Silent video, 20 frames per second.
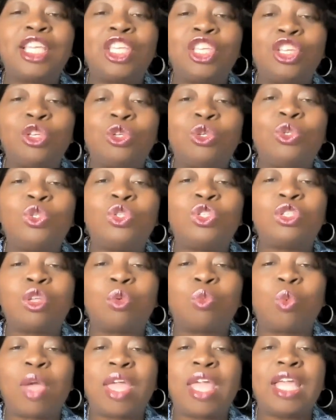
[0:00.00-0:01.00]
use
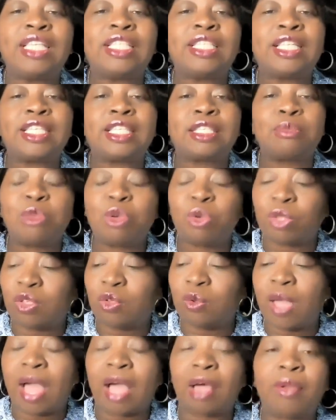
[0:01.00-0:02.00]
the ways to smoke
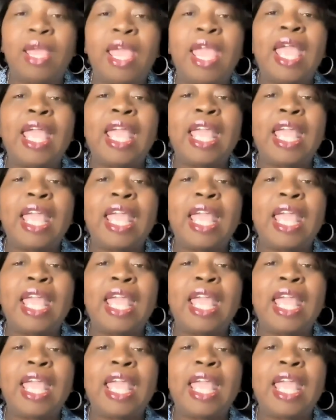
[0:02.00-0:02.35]
you out?